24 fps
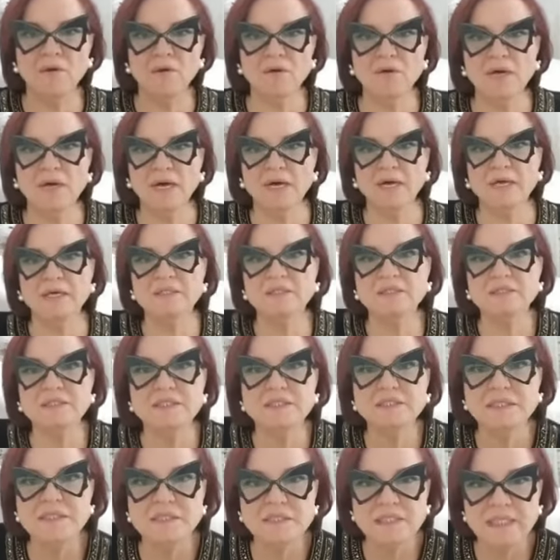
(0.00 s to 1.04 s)
Hello guys,
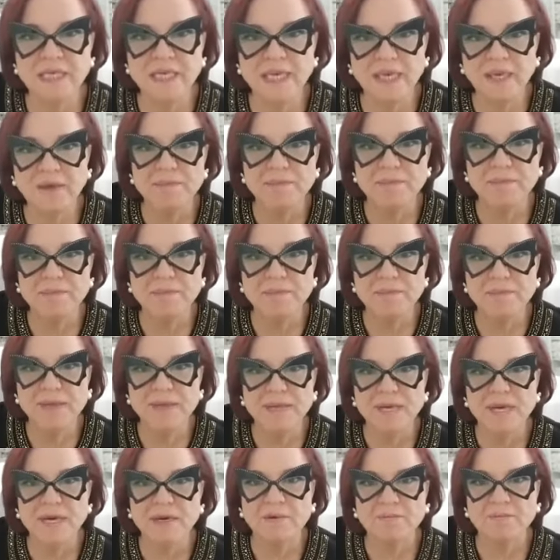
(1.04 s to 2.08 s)
this is
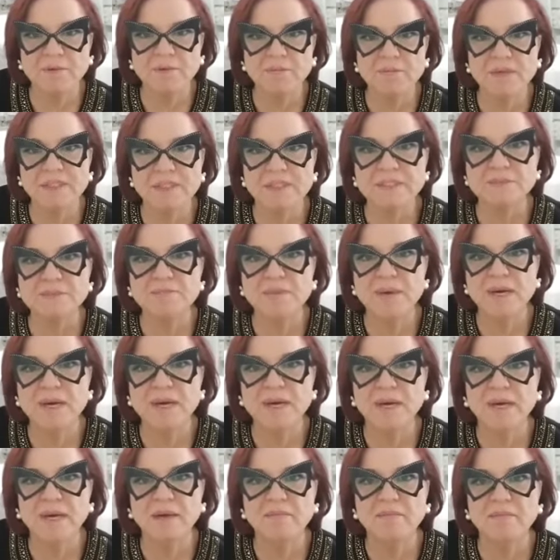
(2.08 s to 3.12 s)
Amy Album at
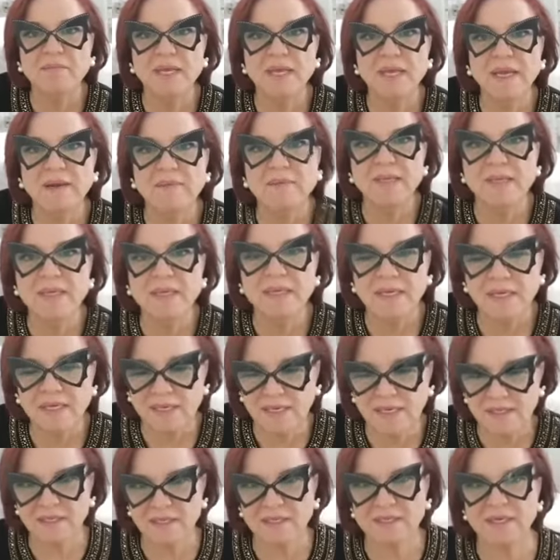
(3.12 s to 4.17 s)
Spa, Miami
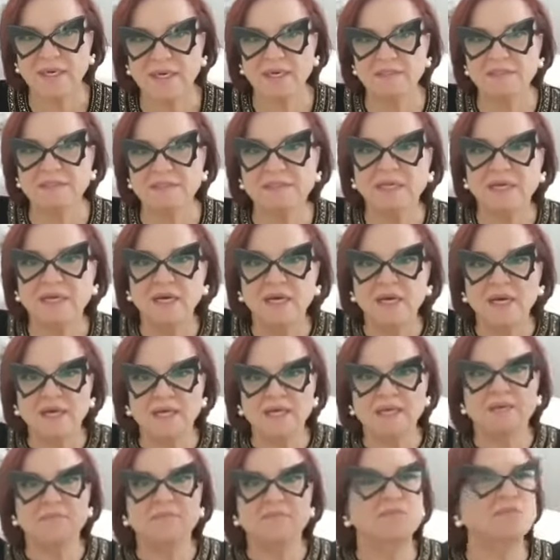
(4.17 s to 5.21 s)
and Atlanta. I
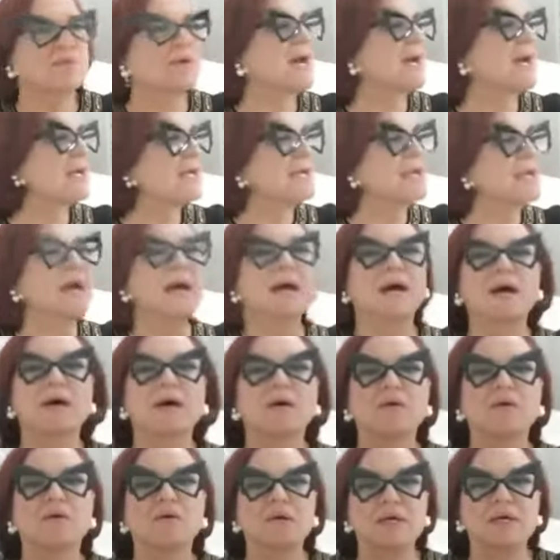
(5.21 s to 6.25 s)
am right
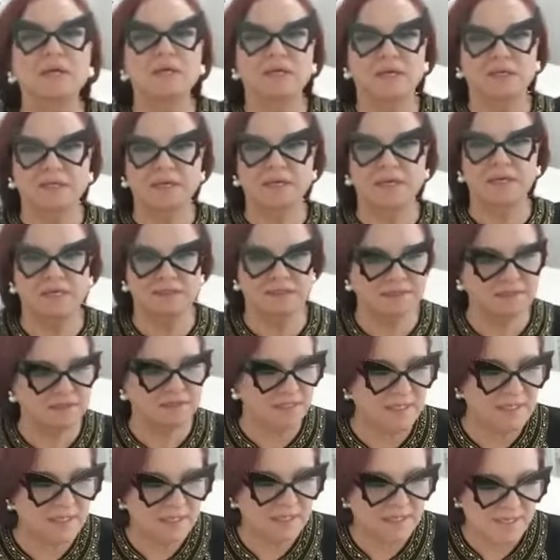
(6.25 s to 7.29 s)
now in
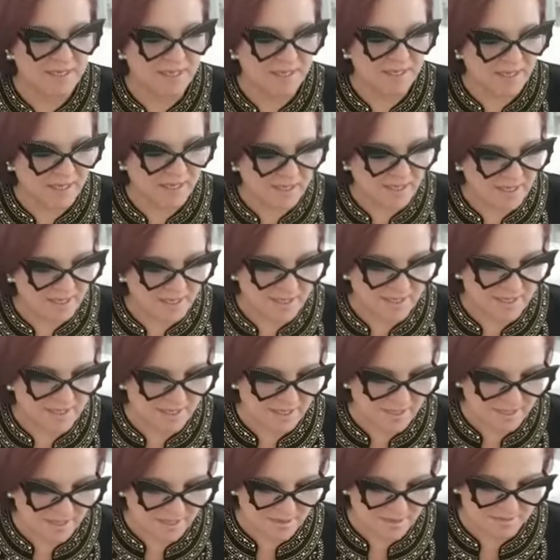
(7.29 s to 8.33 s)
Atlanta,
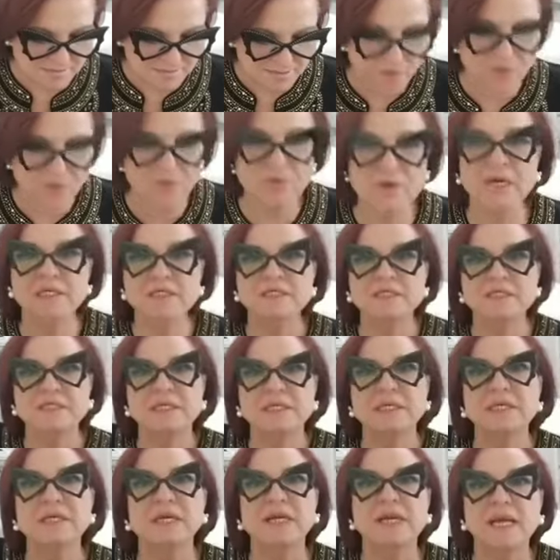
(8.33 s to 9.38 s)

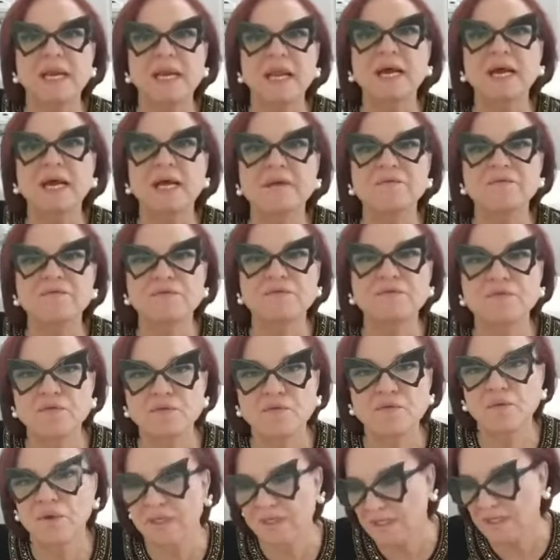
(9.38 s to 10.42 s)
broadcasting live
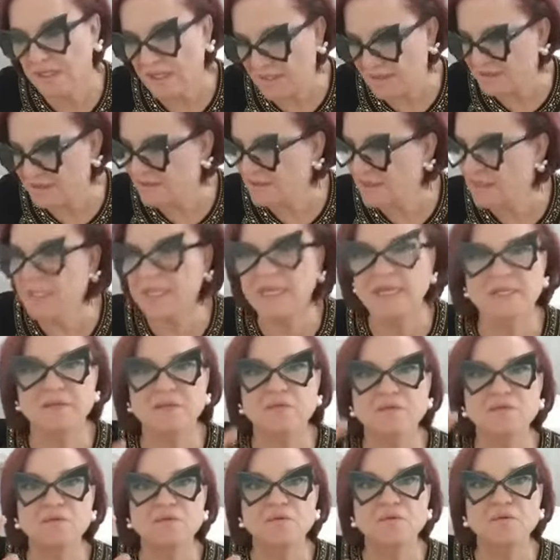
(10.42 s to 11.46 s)
to Atlanta,
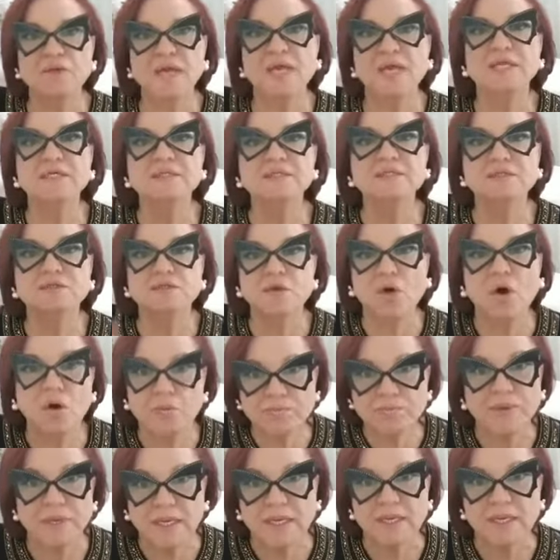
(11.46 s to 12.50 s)
and today's
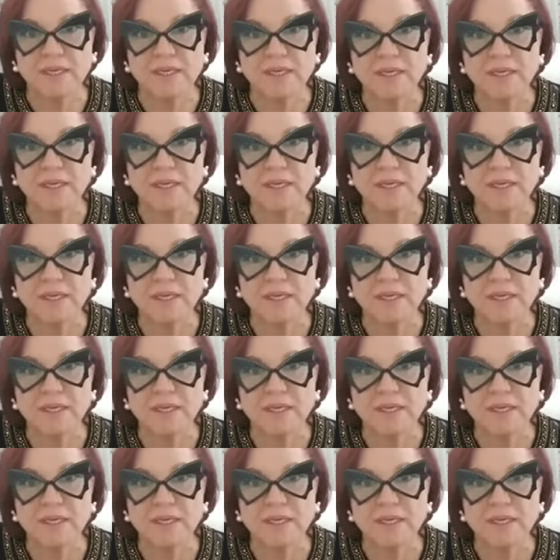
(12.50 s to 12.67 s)
topic